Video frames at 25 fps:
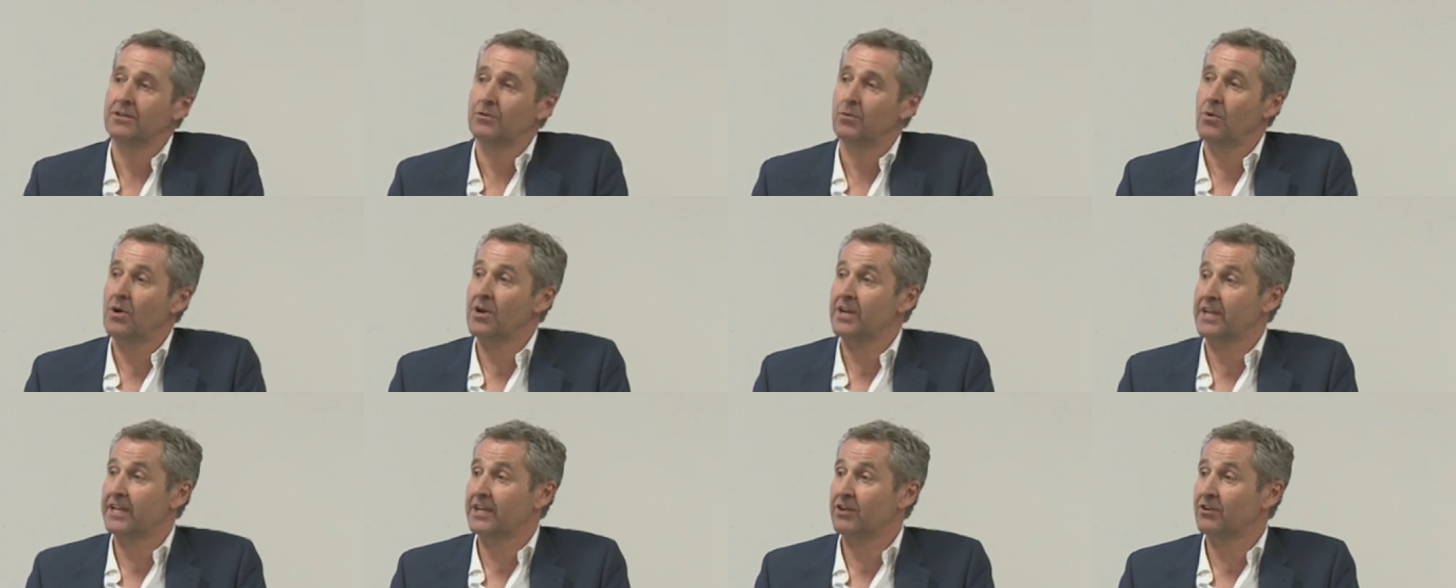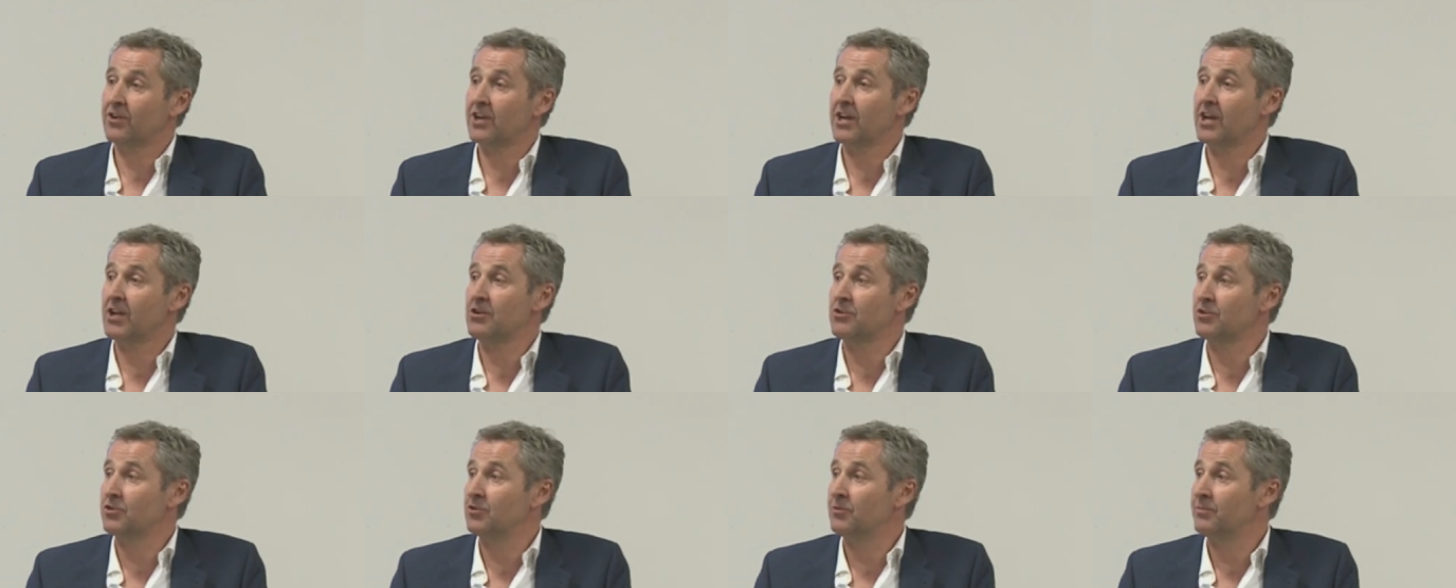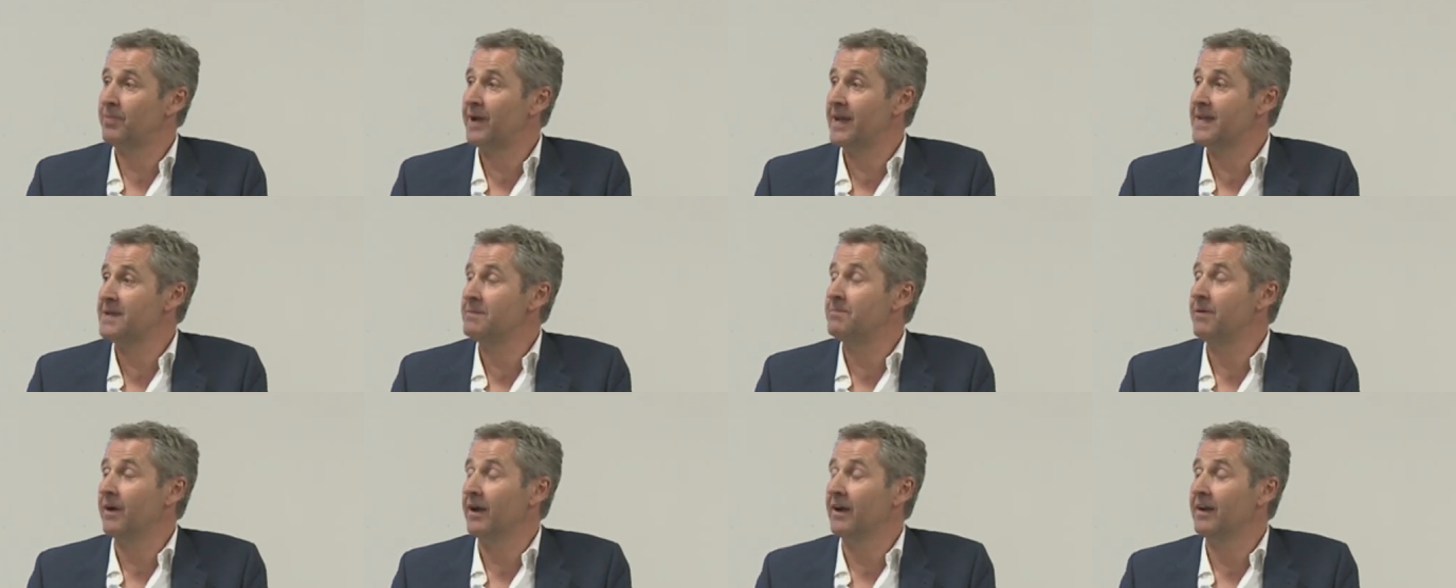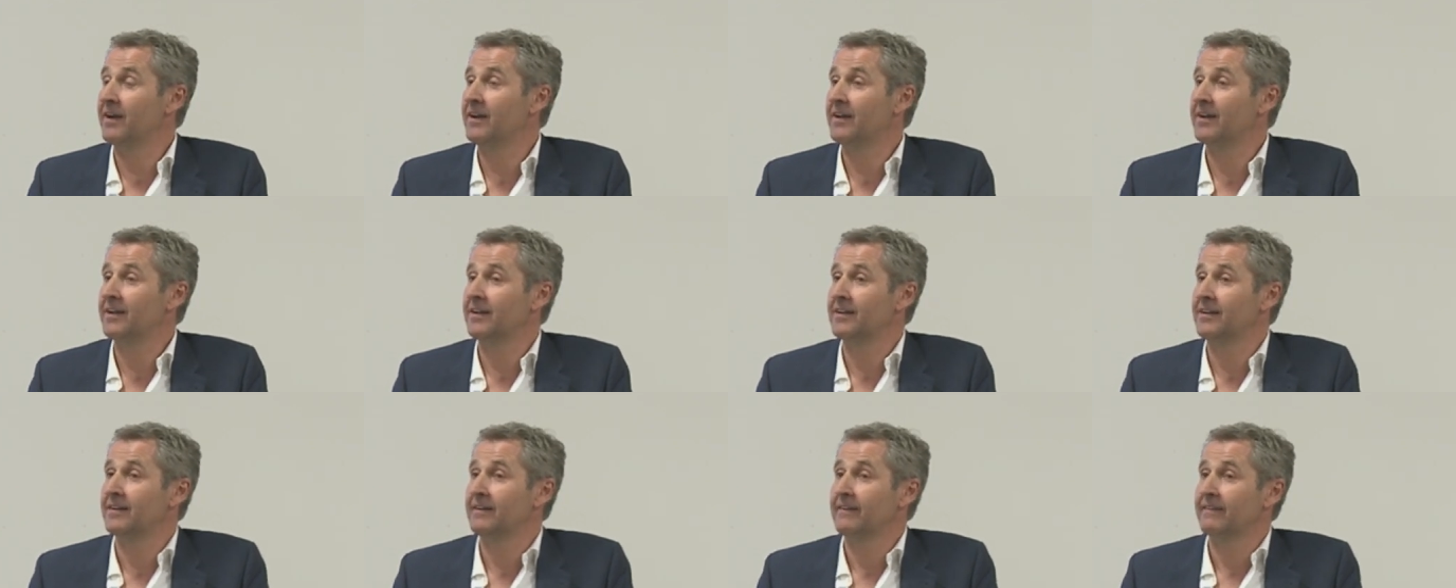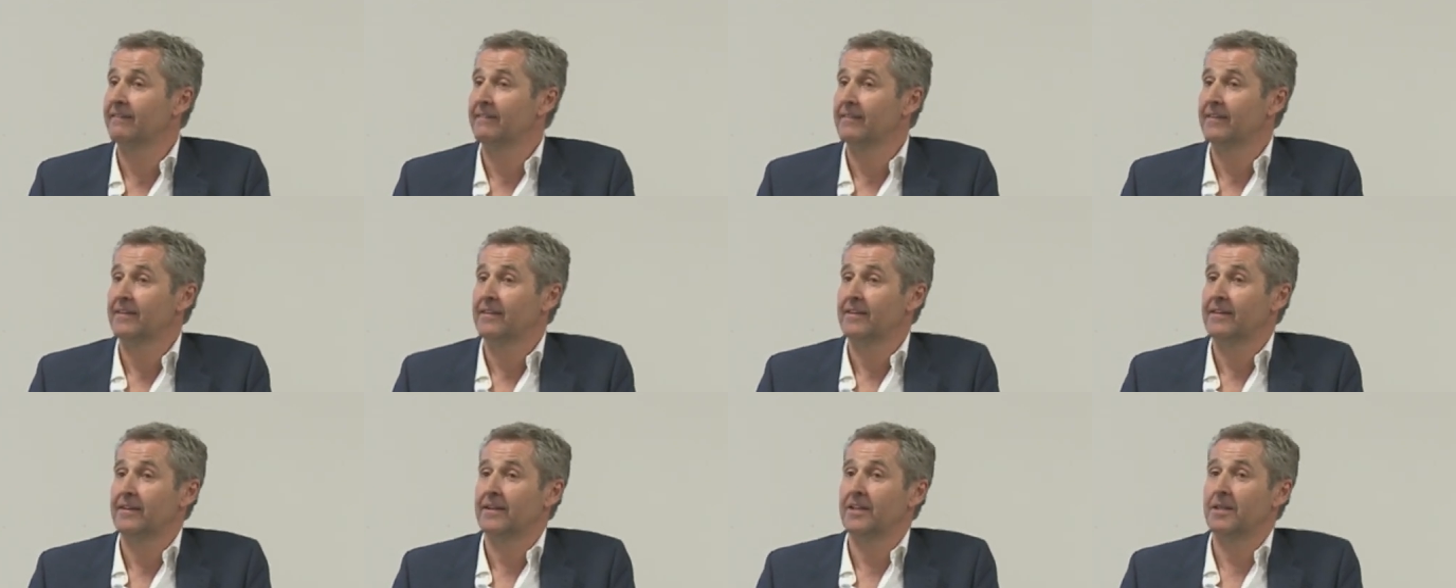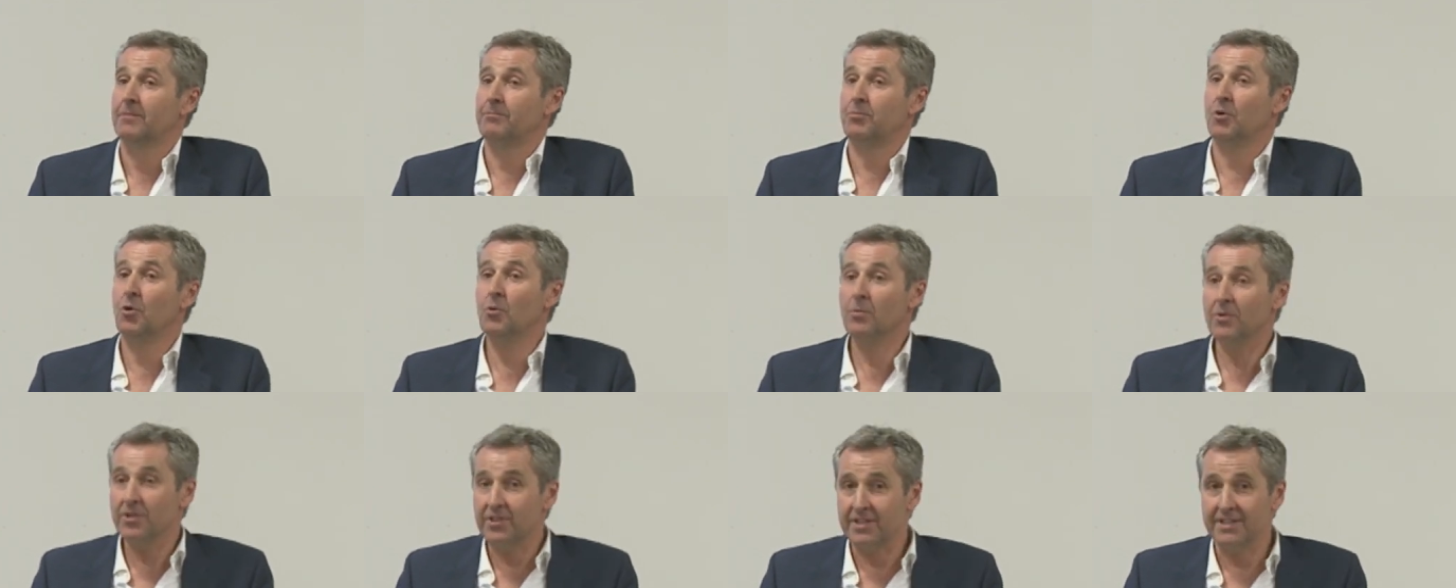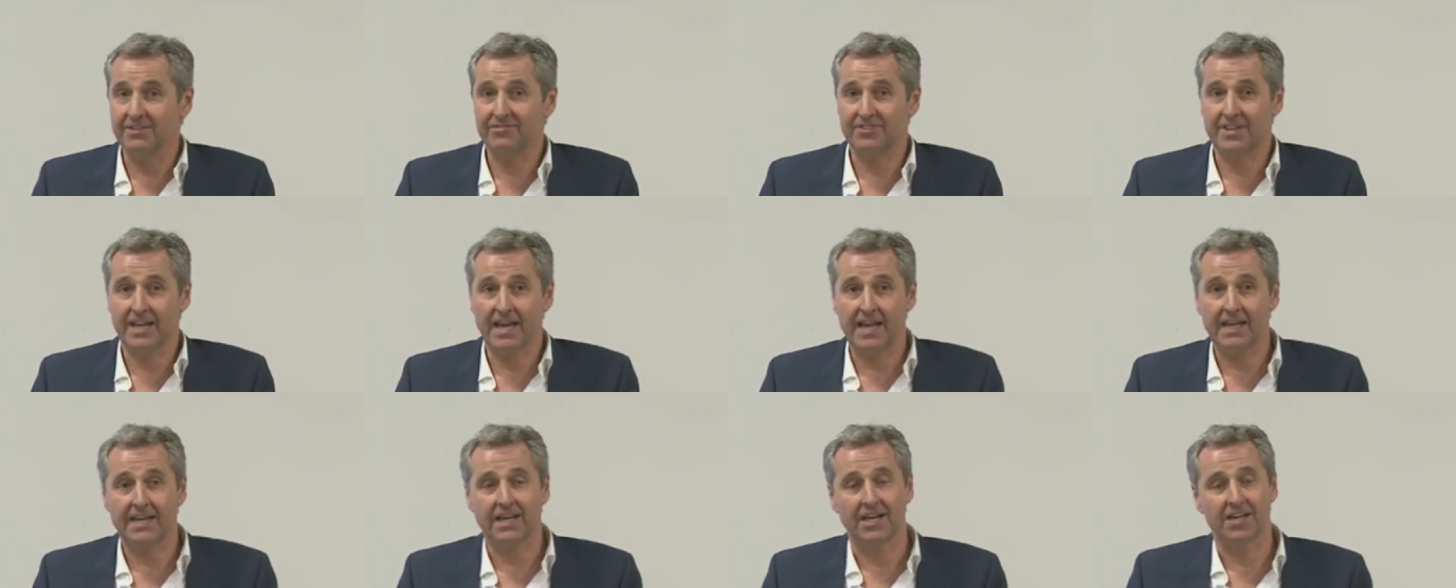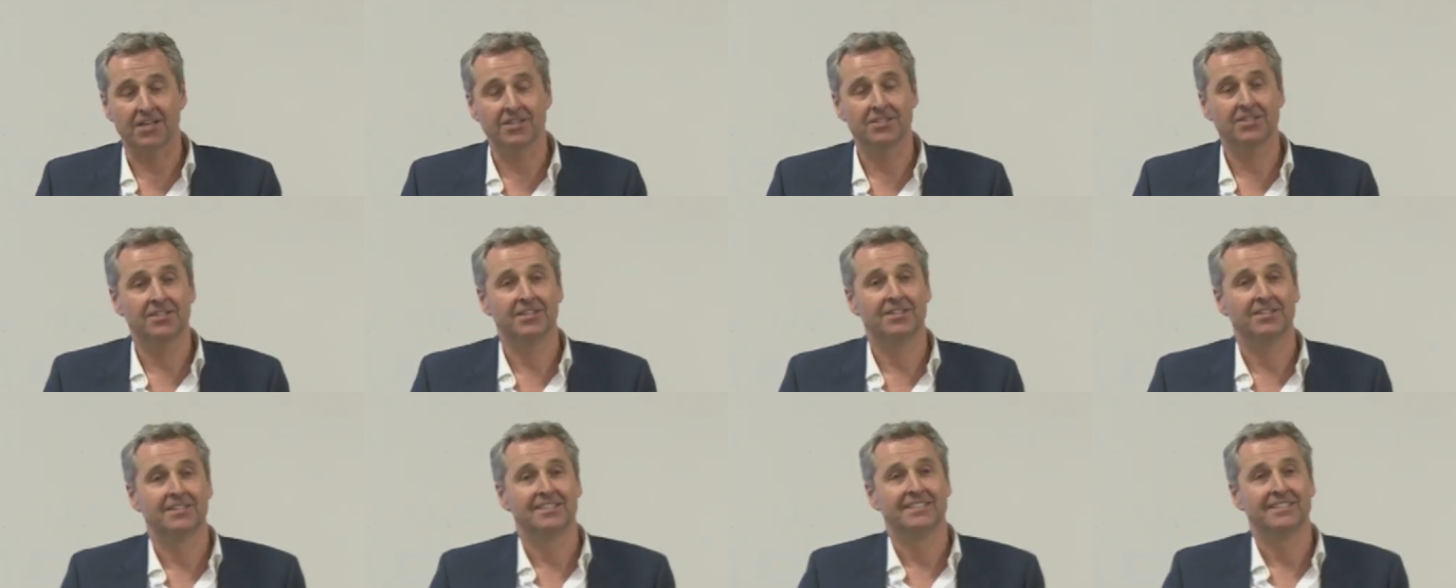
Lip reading: working on a local paper, the Bournemouth Evening Echo,